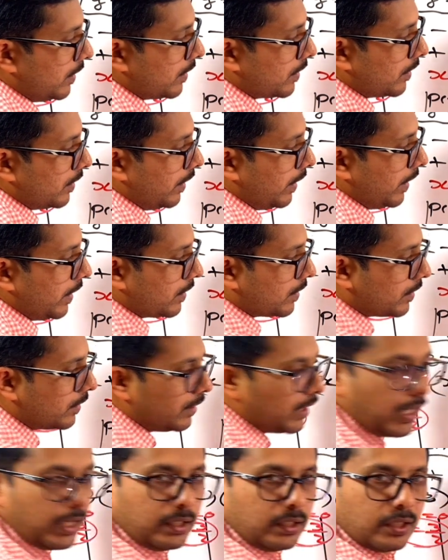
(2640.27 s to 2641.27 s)
is less
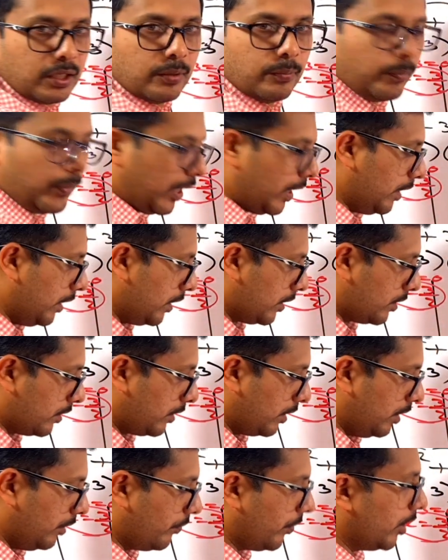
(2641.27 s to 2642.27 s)
than minus
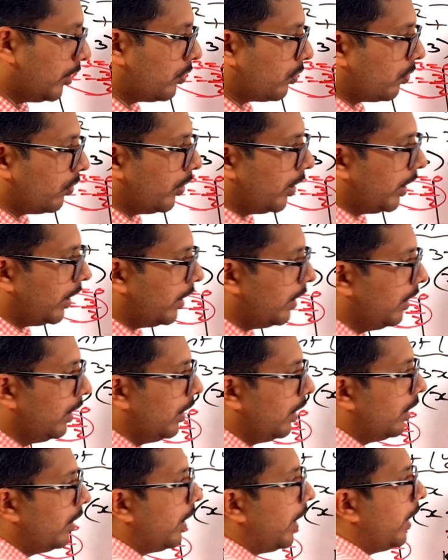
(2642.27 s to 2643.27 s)
3. If I draw a
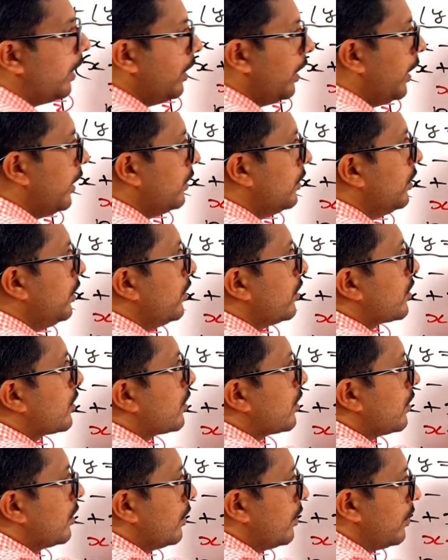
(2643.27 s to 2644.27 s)
line like
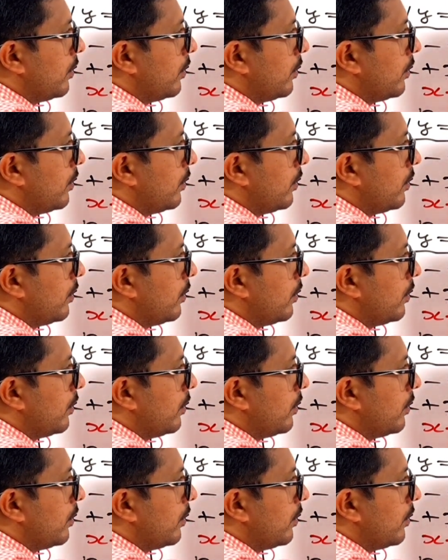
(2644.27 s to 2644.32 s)
this